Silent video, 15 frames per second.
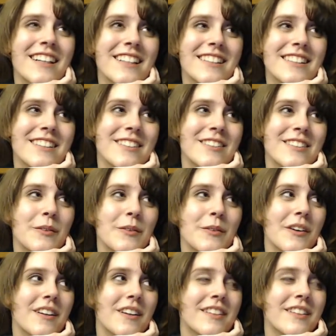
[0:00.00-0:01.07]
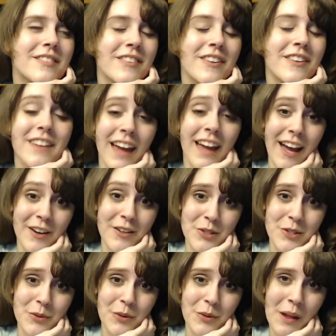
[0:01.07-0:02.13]
It's too early for the
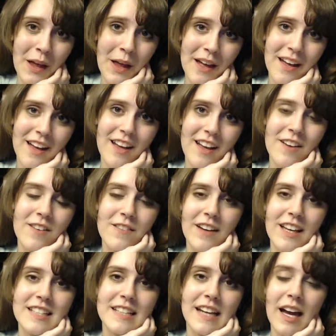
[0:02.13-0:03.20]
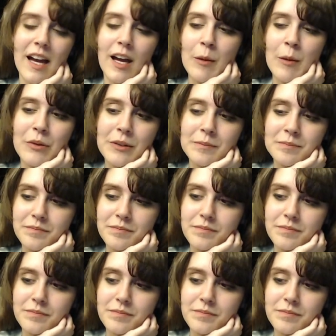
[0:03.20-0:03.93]
actual fight to happen.